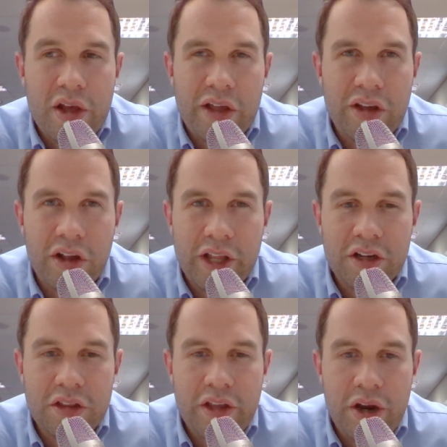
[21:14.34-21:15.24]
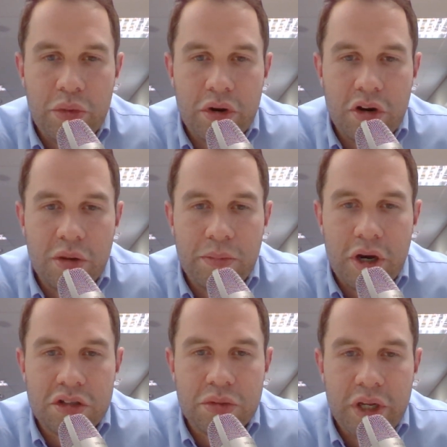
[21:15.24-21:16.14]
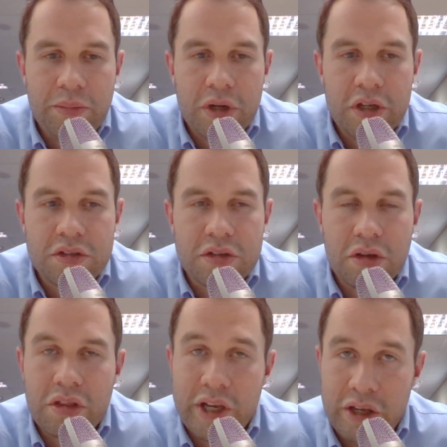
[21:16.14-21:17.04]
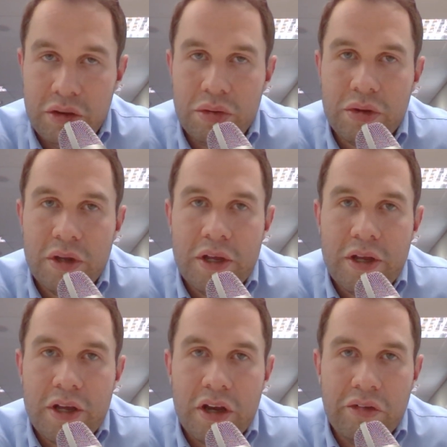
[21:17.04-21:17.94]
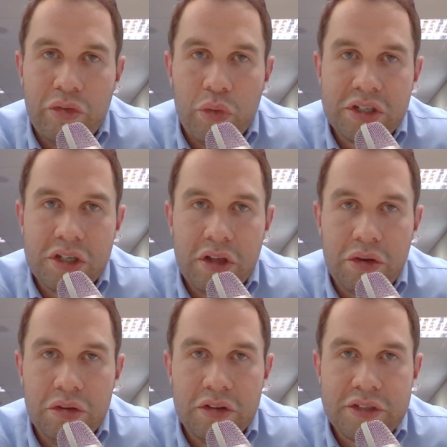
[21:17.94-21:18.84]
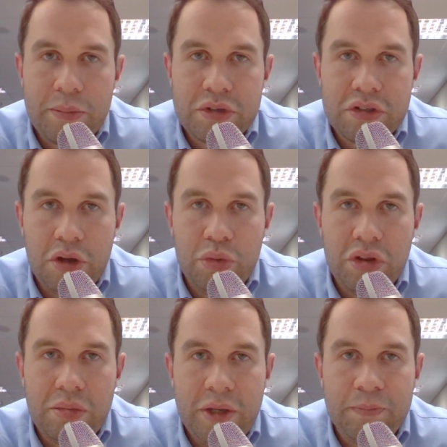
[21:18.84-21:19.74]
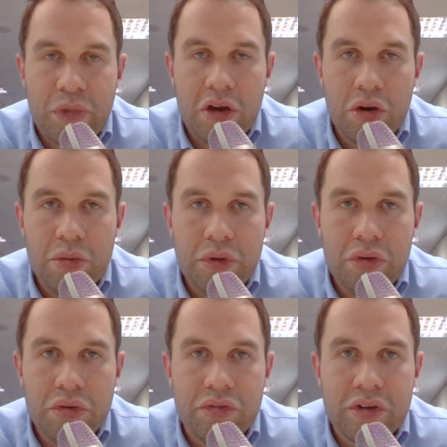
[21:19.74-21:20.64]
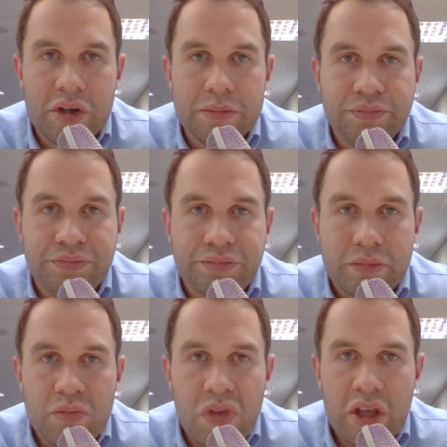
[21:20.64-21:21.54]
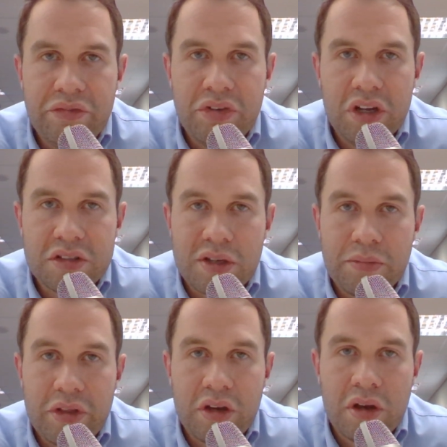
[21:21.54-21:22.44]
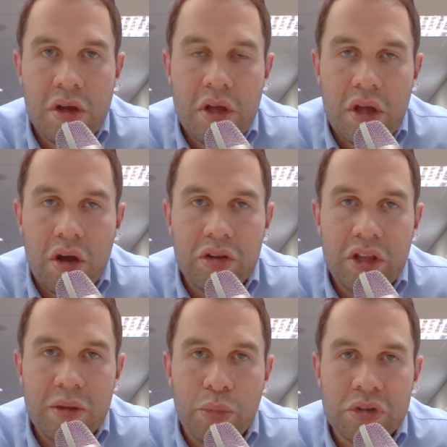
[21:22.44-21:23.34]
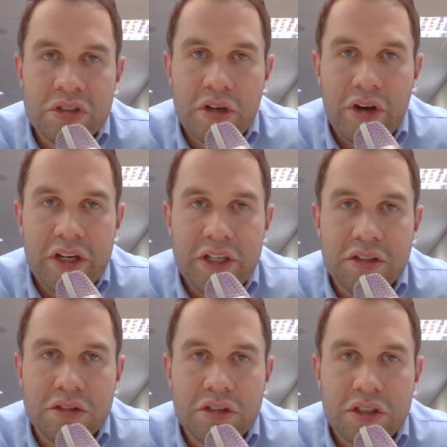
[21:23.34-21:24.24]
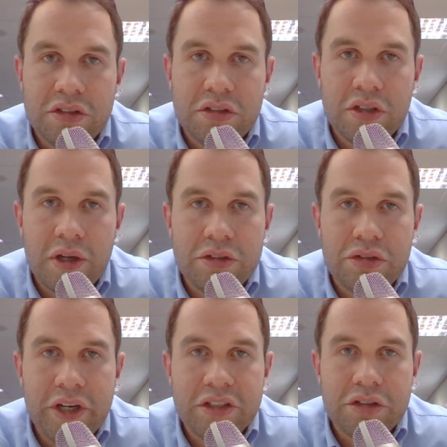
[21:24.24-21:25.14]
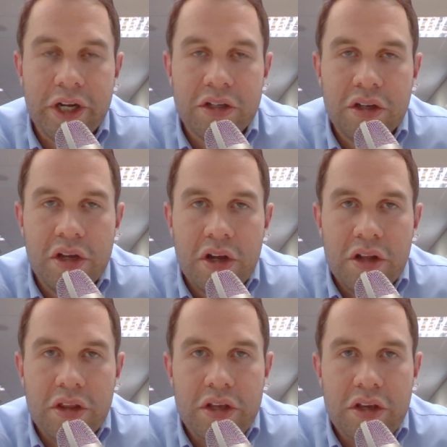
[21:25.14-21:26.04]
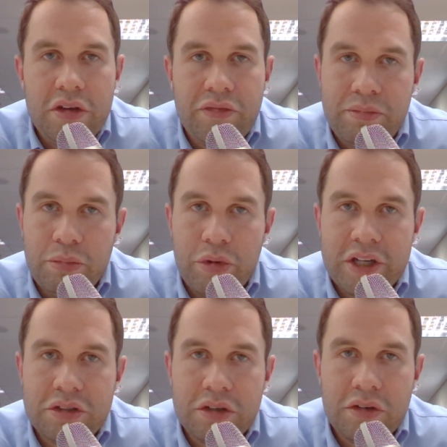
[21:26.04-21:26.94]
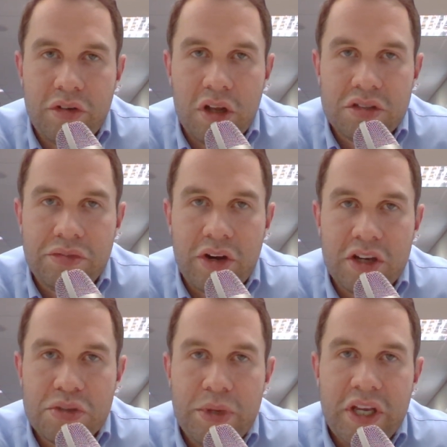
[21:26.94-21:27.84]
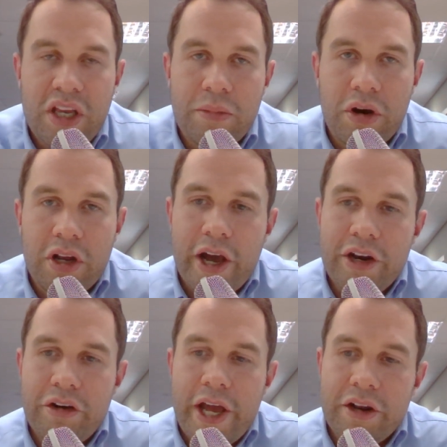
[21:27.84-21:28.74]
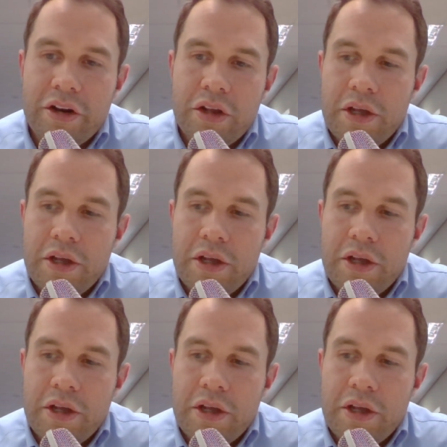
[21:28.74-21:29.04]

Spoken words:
I think I'll end it there. We're on about 20 minutes, so thank you for watching through this episode with me. I hope you've learned something on the importance of ideas. Just to reiterate, the writer and philosopher speaking about Ayn Rand,